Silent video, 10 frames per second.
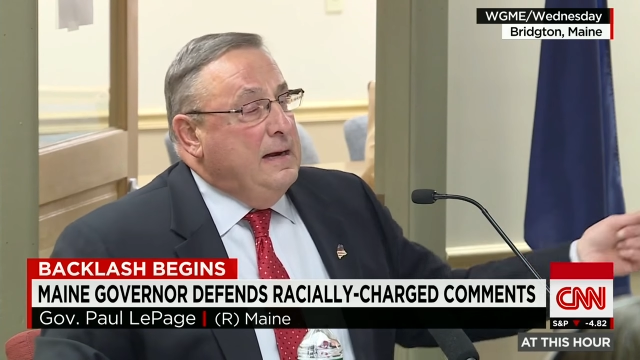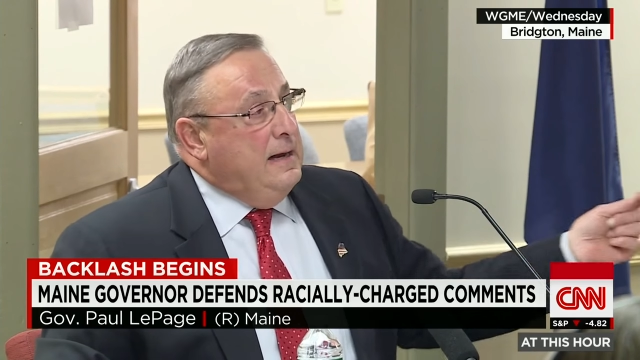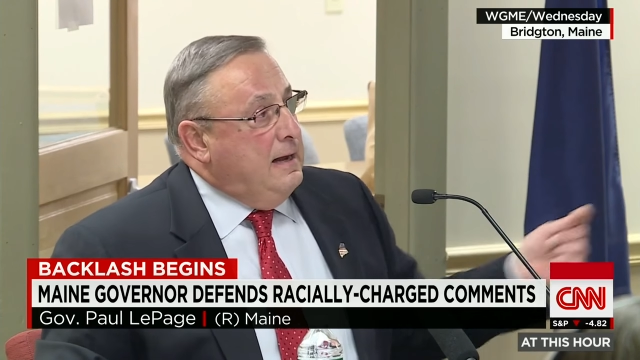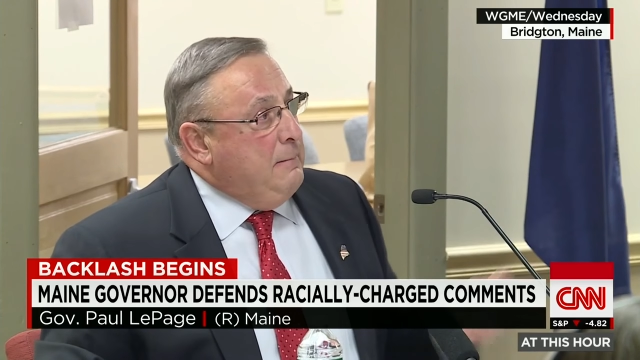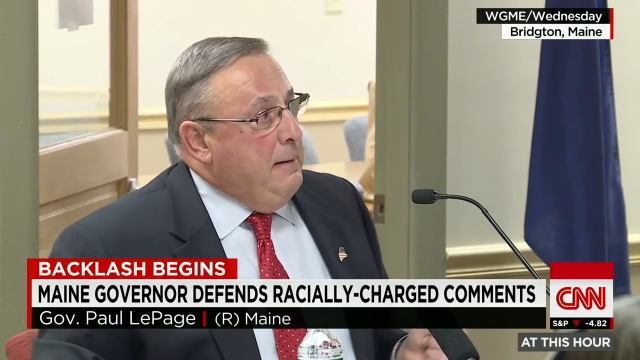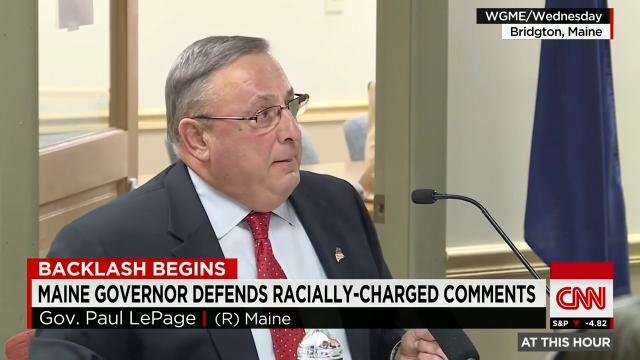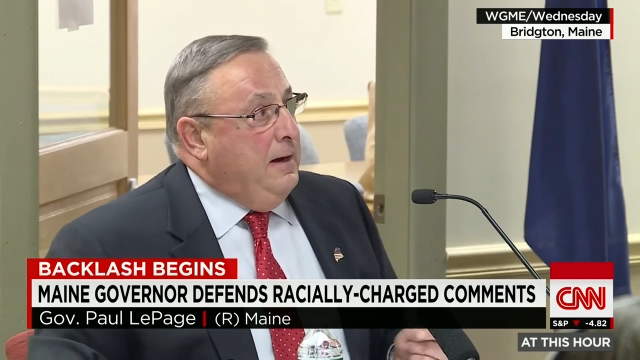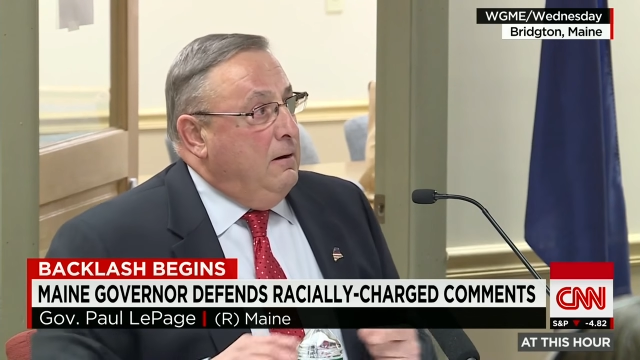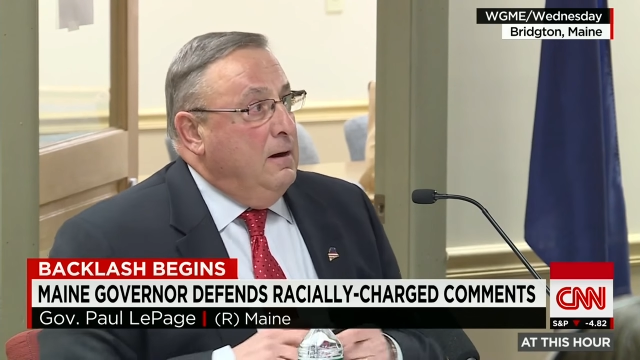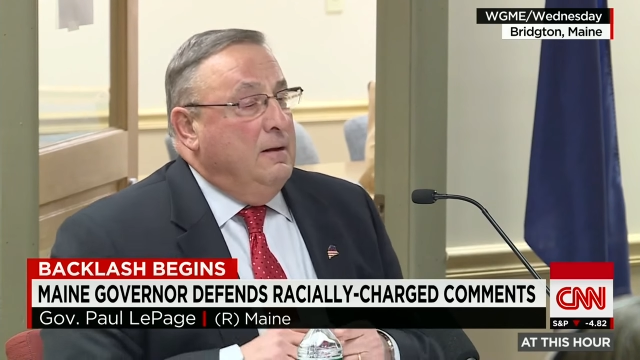They come up
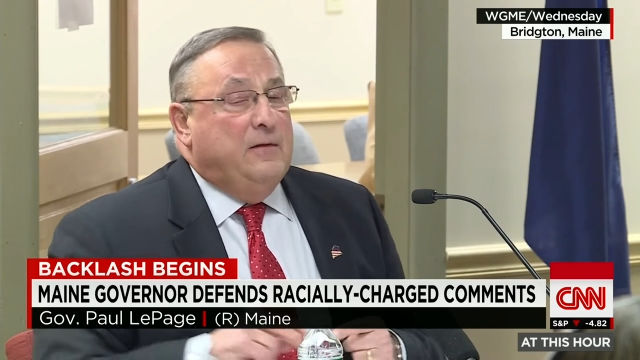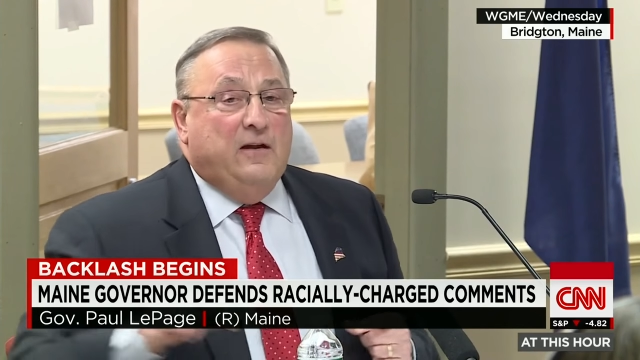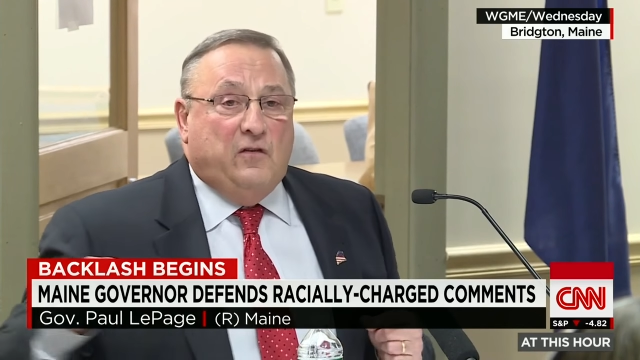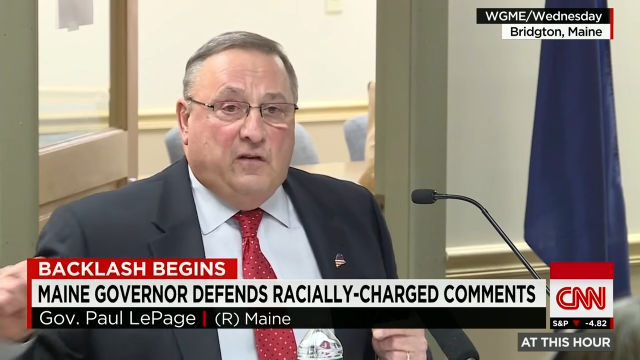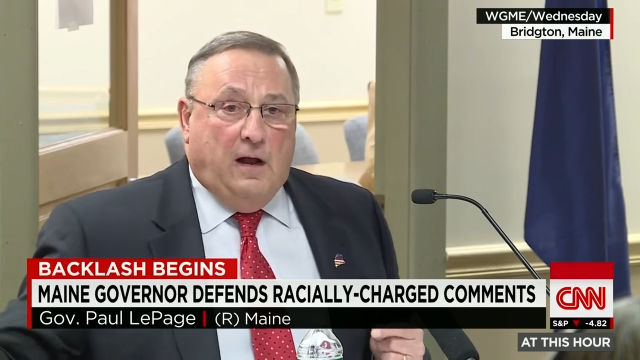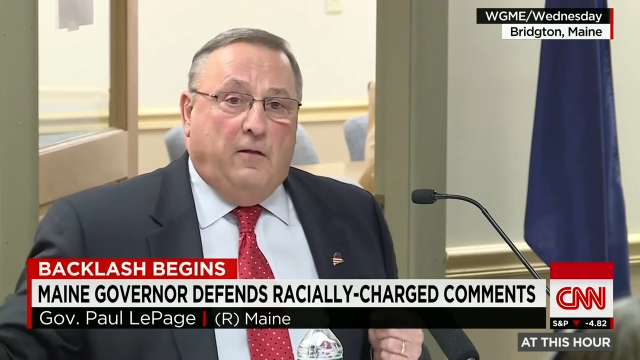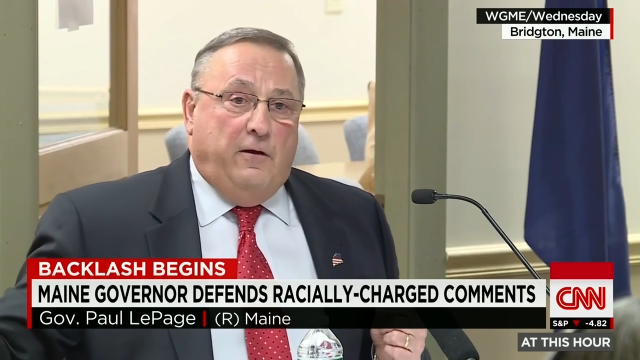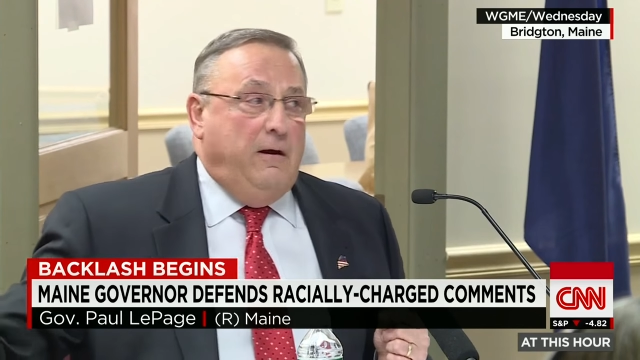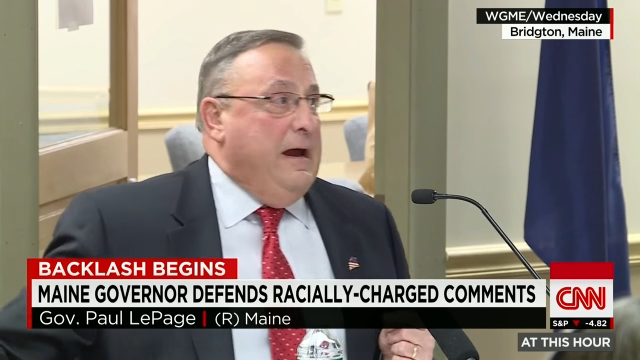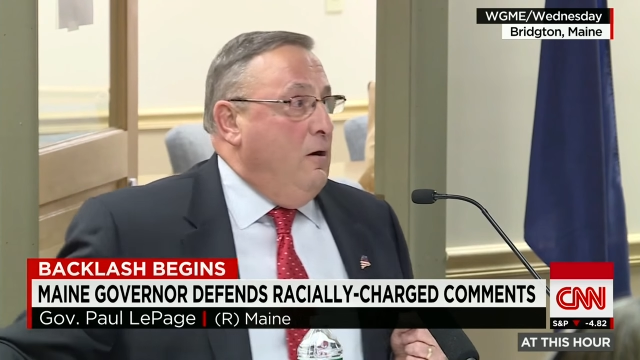here, they sell
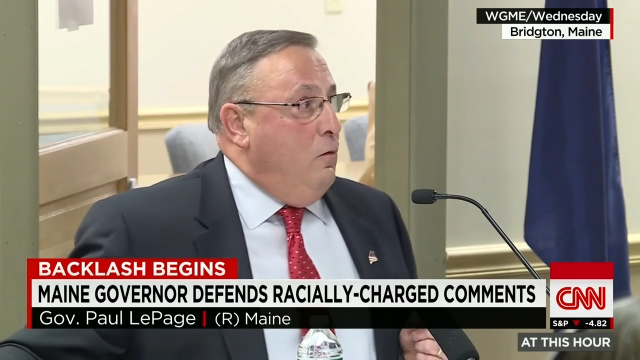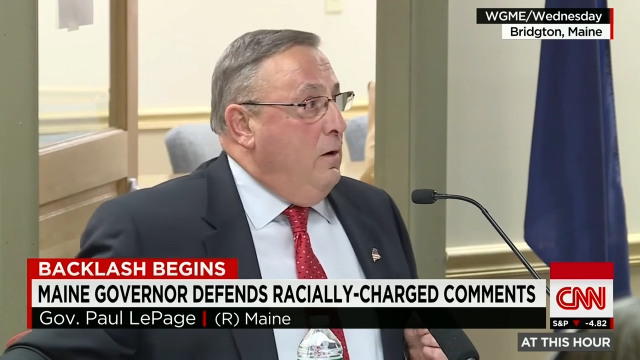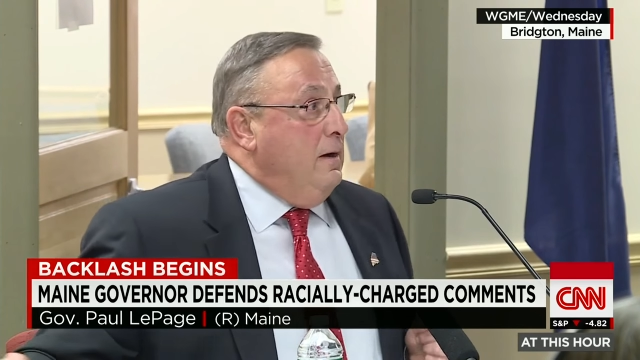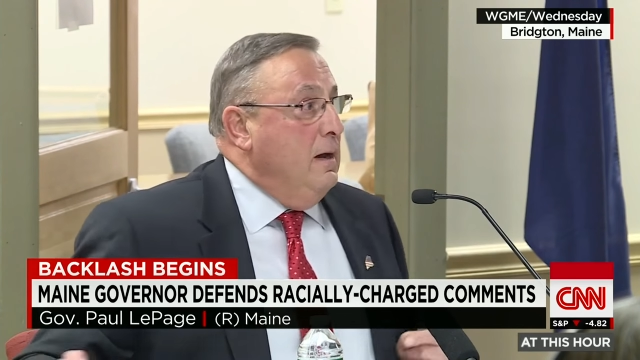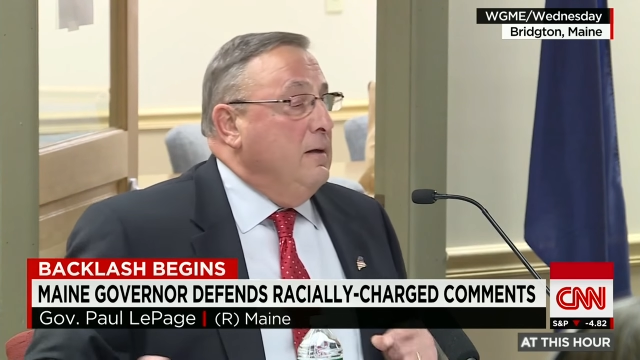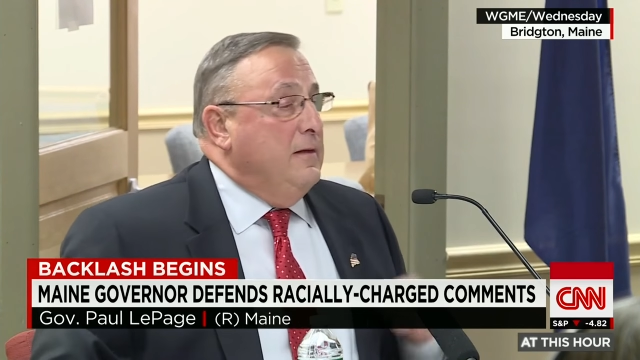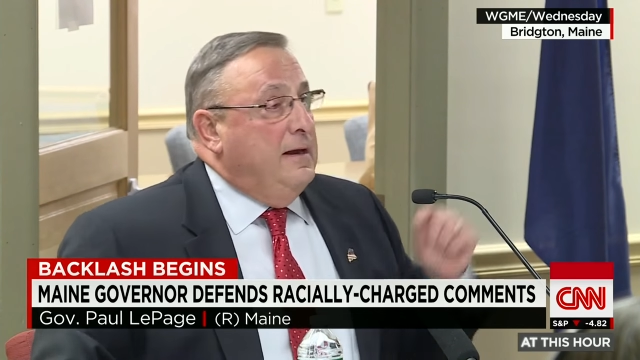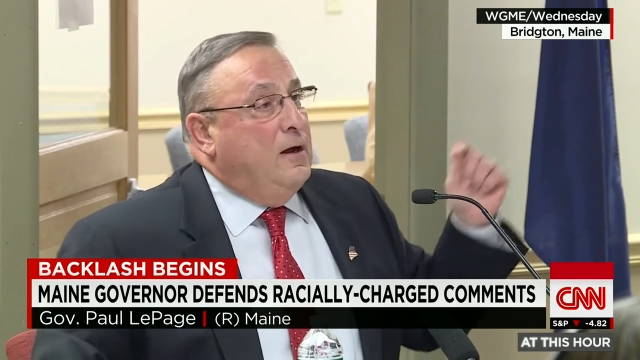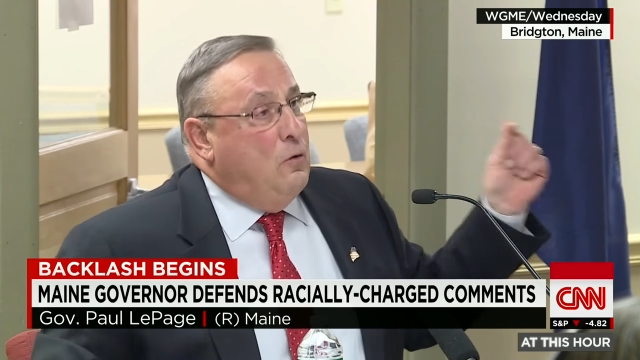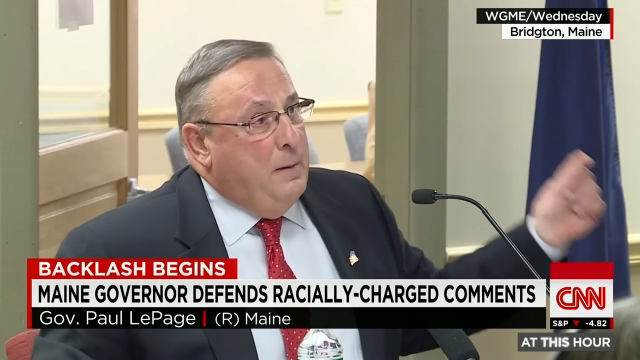their heroin,
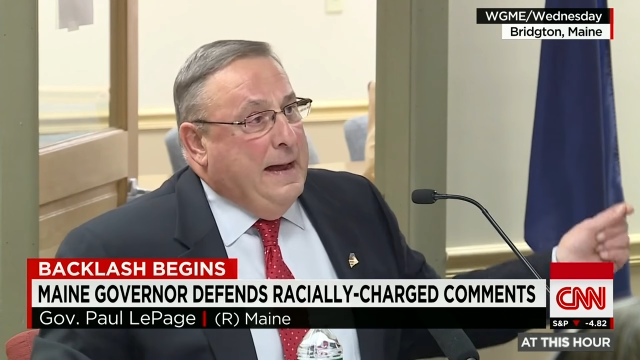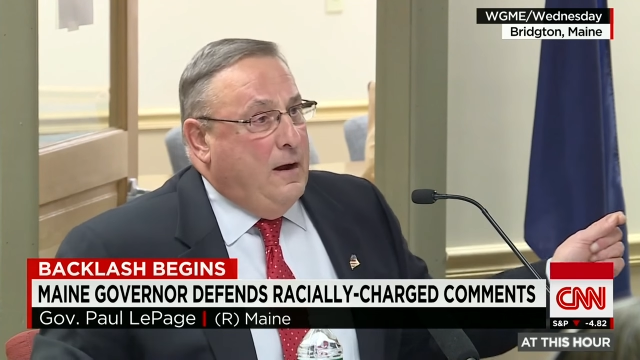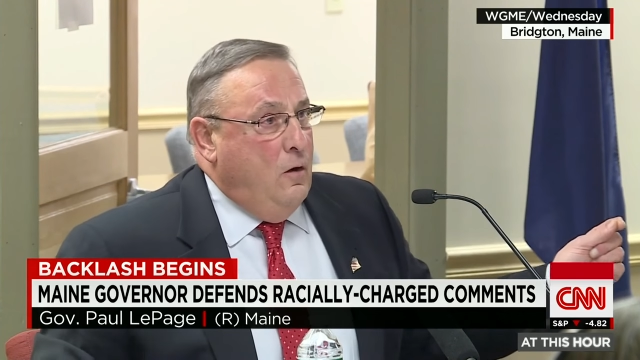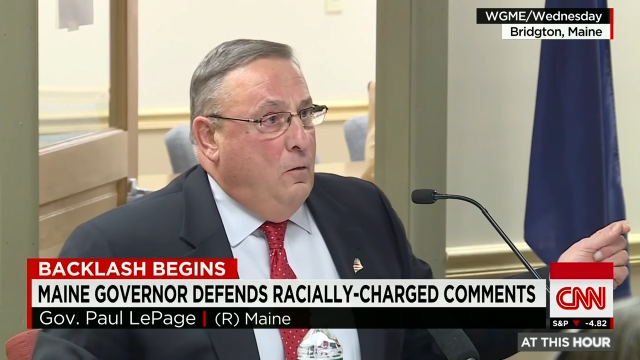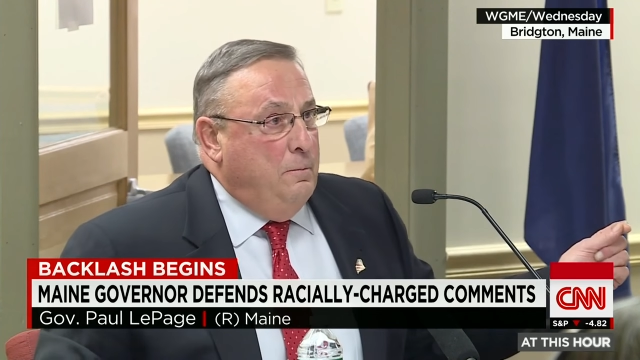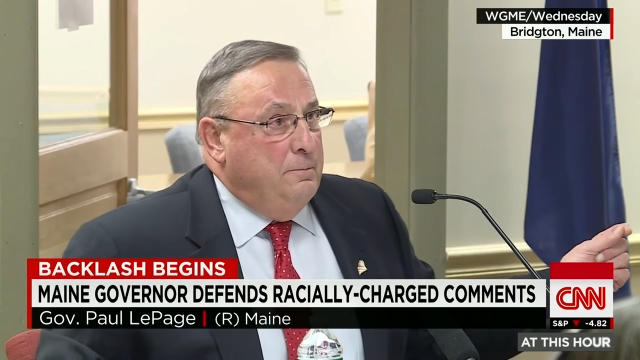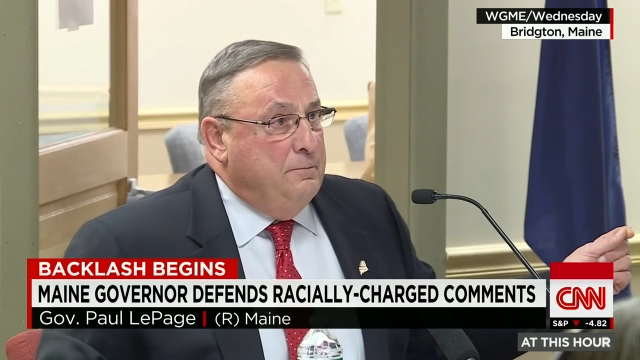then they go back home.